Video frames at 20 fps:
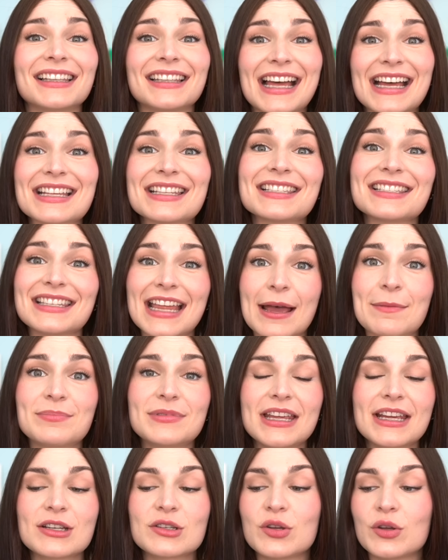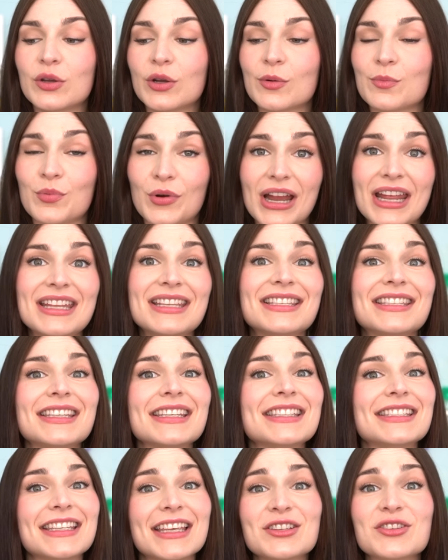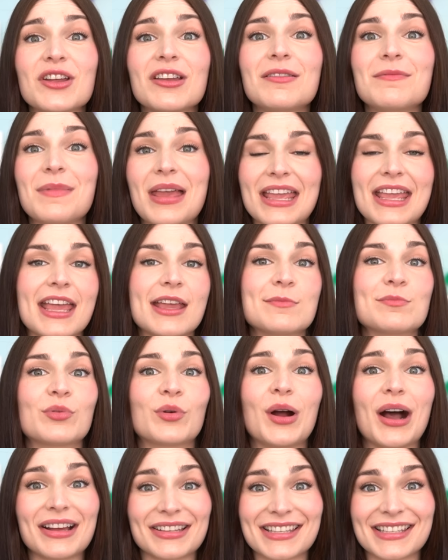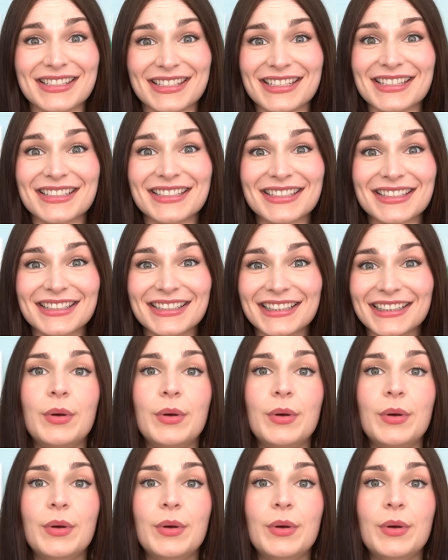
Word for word: less tempting to your brain's decision-making processes.